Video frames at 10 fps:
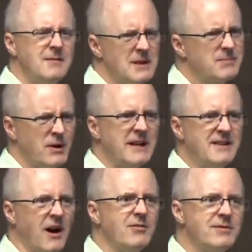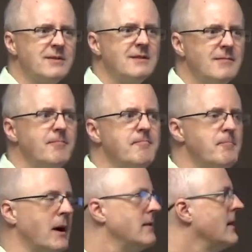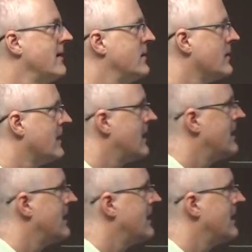It's pretty tough, but if you're